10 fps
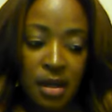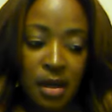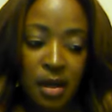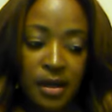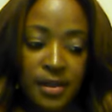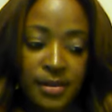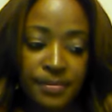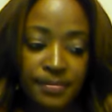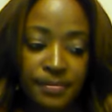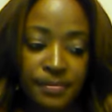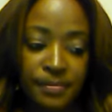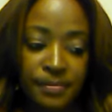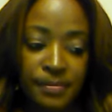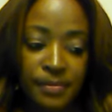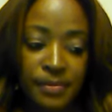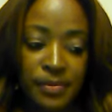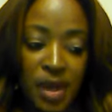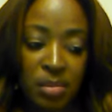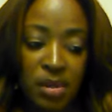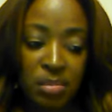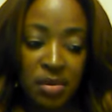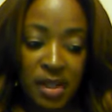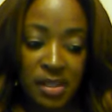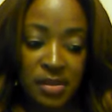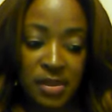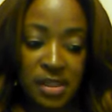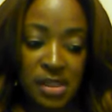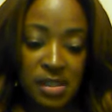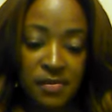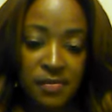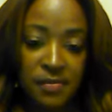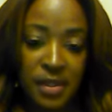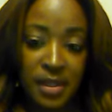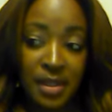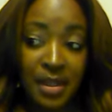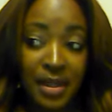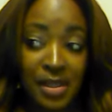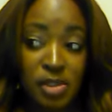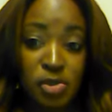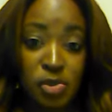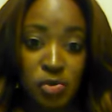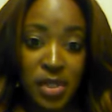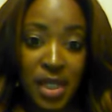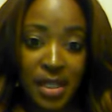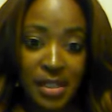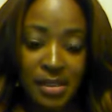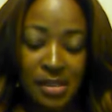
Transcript: Um, I've been praying on this for the last two days.